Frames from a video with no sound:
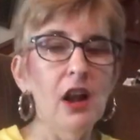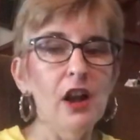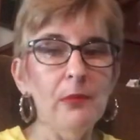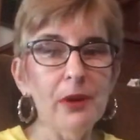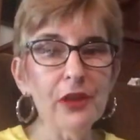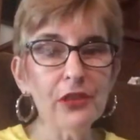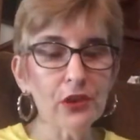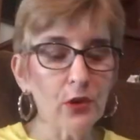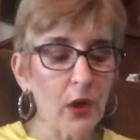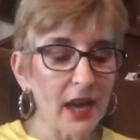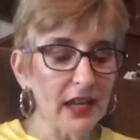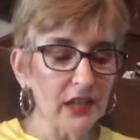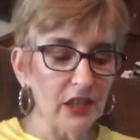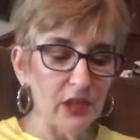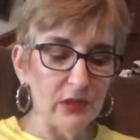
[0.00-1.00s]
but the
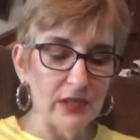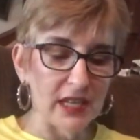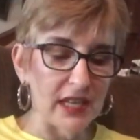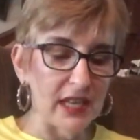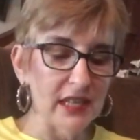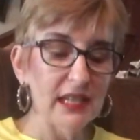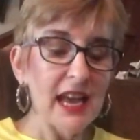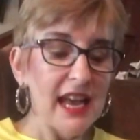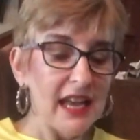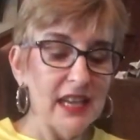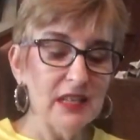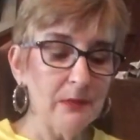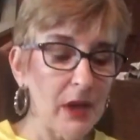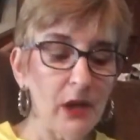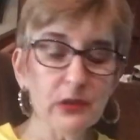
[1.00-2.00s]
great news is is
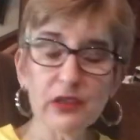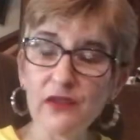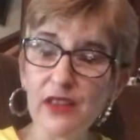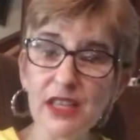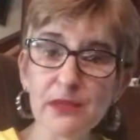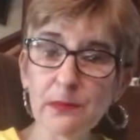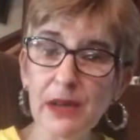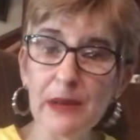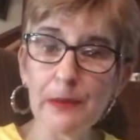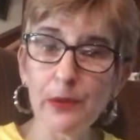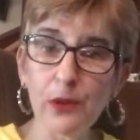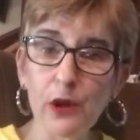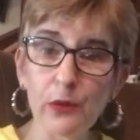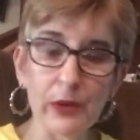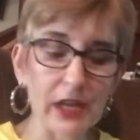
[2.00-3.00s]
most of these people
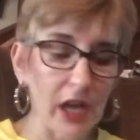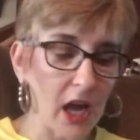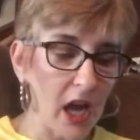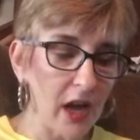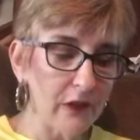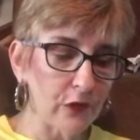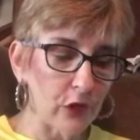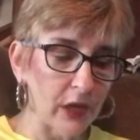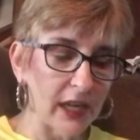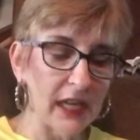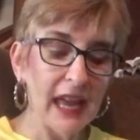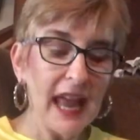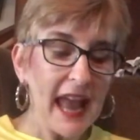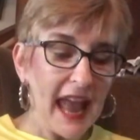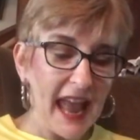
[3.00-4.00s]
are recovering
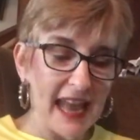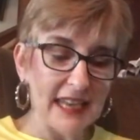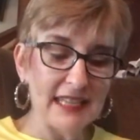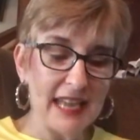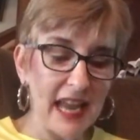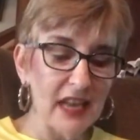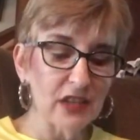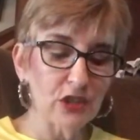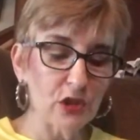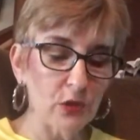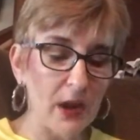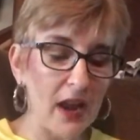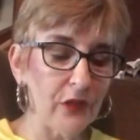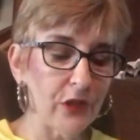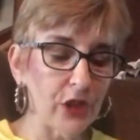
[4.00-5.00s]
and deaths
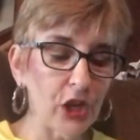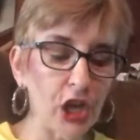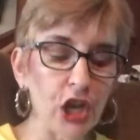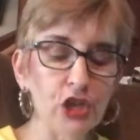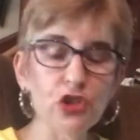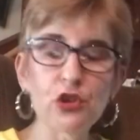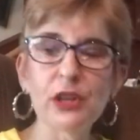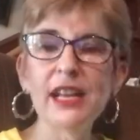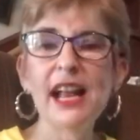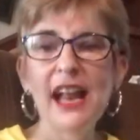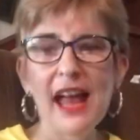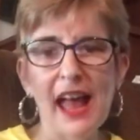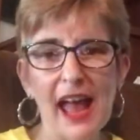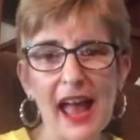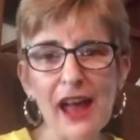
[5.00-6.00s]
throughout the country
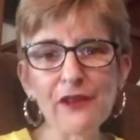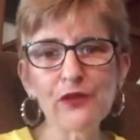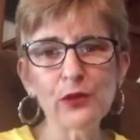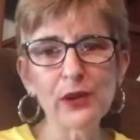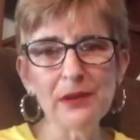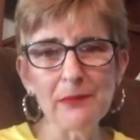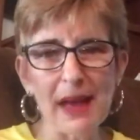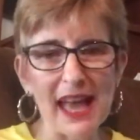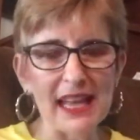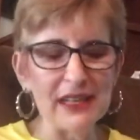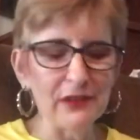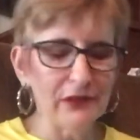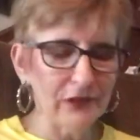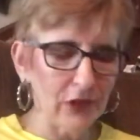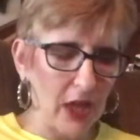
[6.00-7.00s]
have
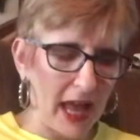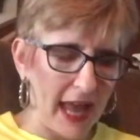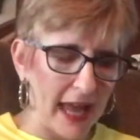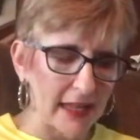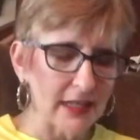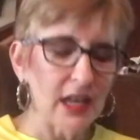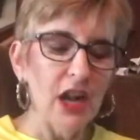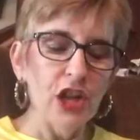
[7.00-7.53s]
remained flat.